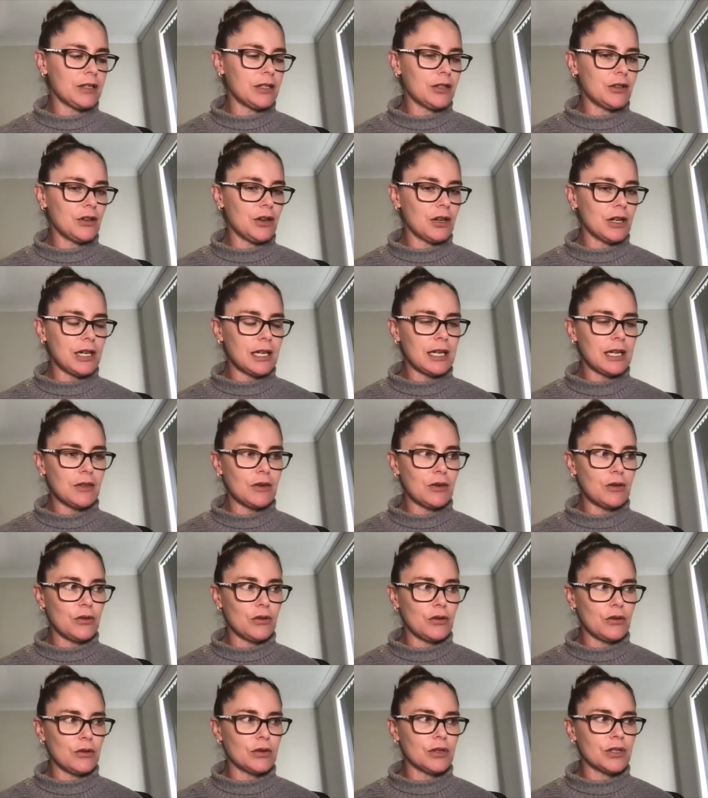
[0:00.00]
You've got to get the
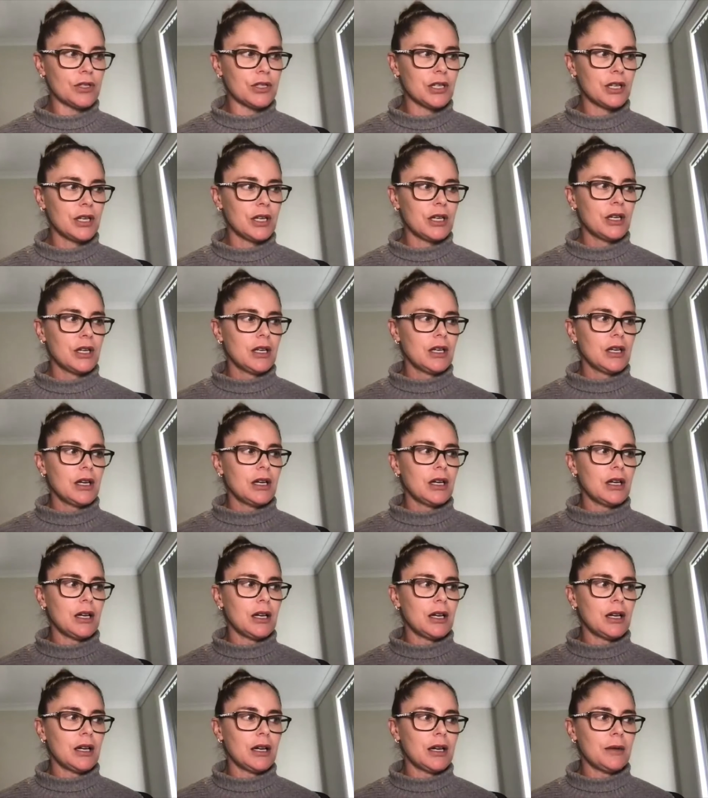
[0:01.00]
horse
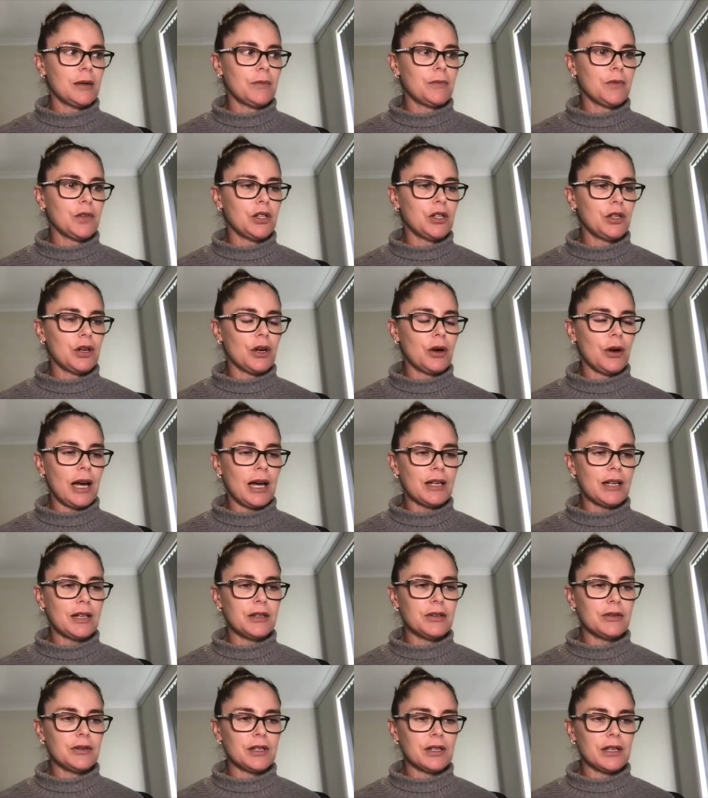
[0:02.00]

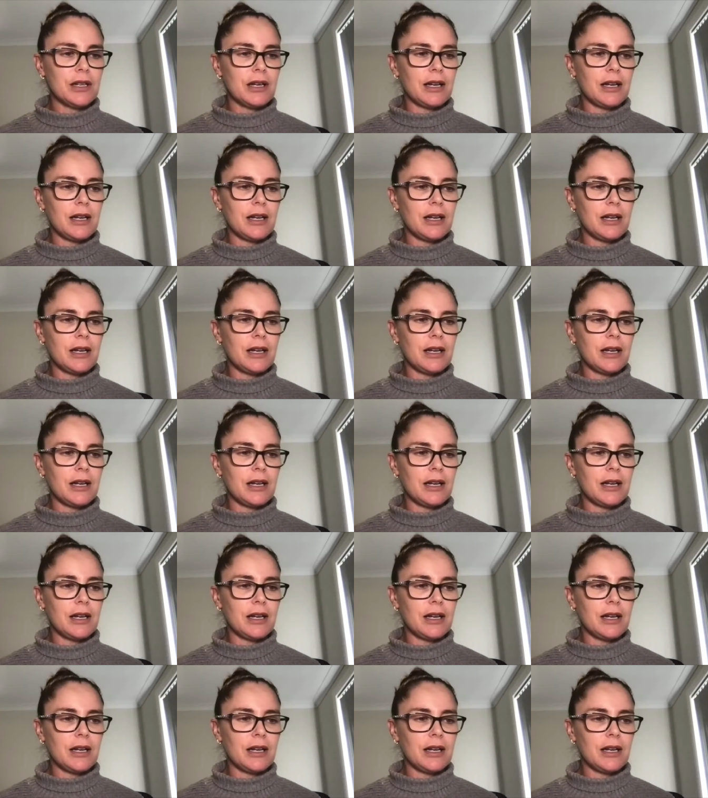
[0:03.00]
under